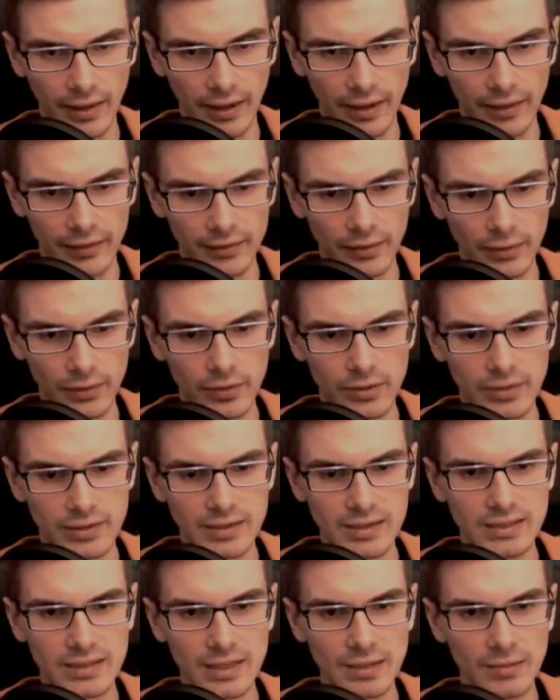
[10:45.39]
So you
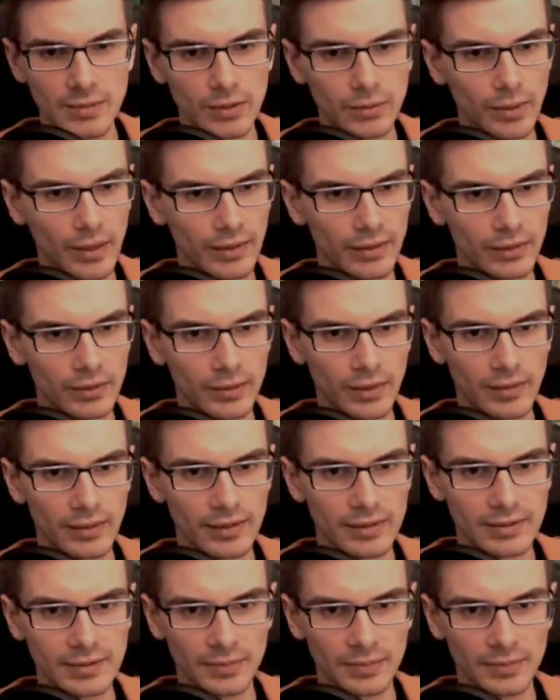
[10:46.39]
CC immune while doing this,